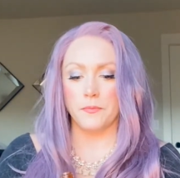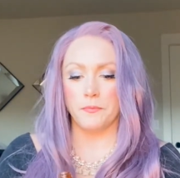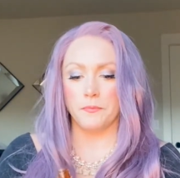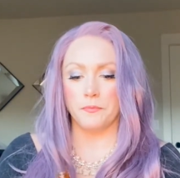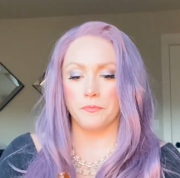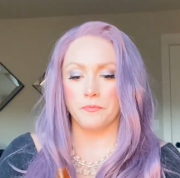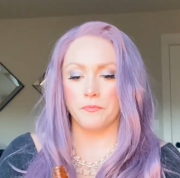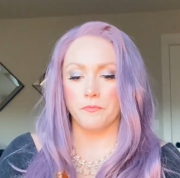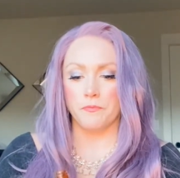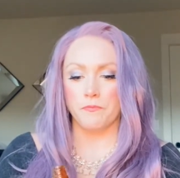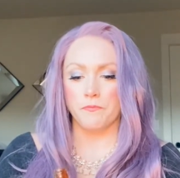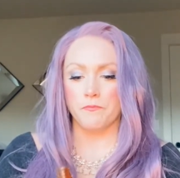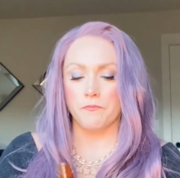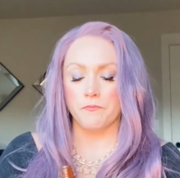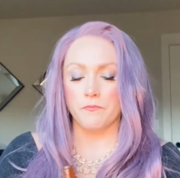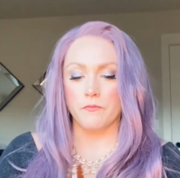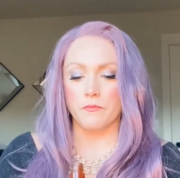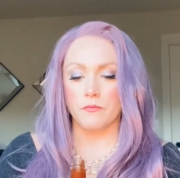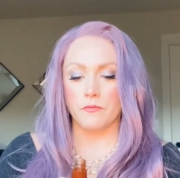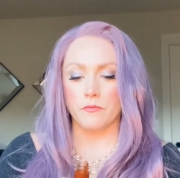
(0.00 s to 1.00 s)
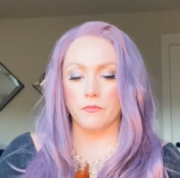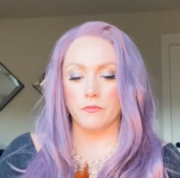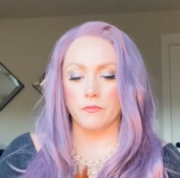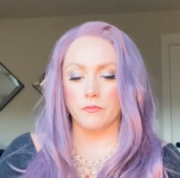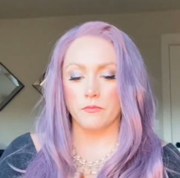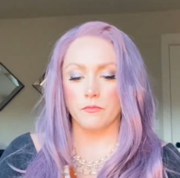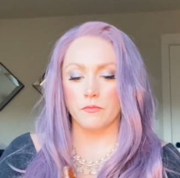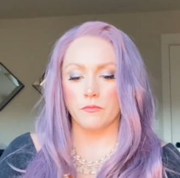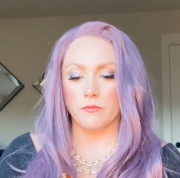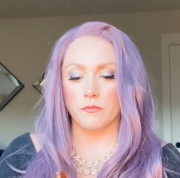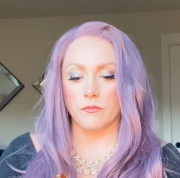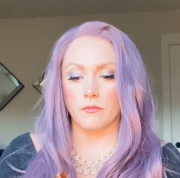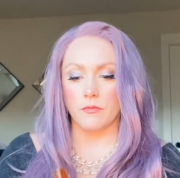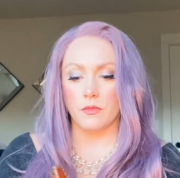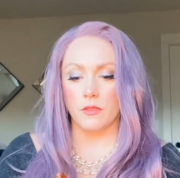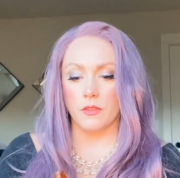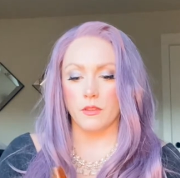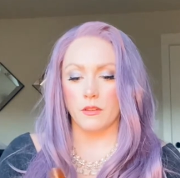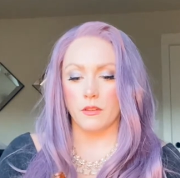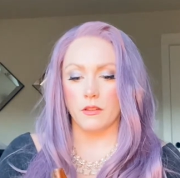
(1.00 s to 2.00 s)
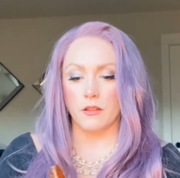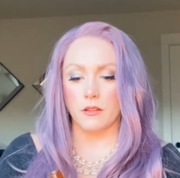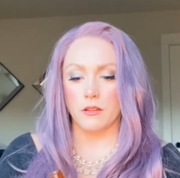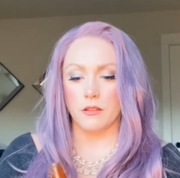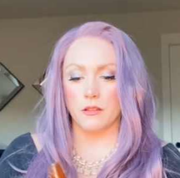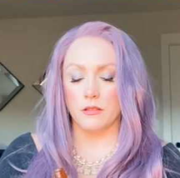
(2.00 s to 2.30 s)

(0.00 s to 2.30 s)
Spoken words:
Nothing is said.